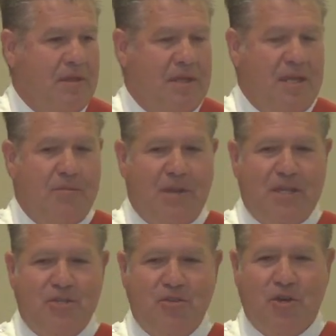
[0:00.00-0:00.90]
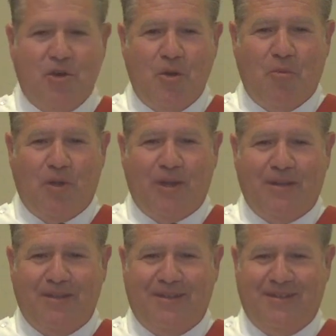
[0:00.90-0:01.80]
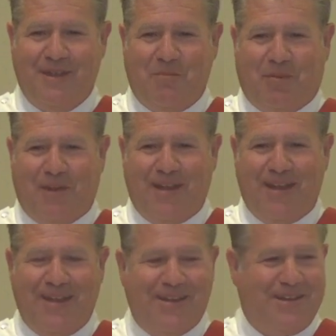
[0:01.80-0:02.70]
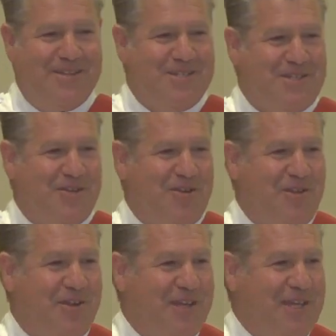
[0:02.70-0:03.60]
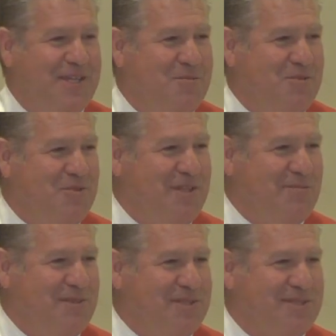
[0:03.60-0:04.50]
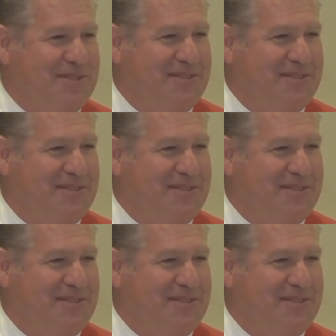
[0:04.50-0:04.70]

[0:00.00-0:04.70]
Anybody do the homework and pray and consider their kingdom dreams?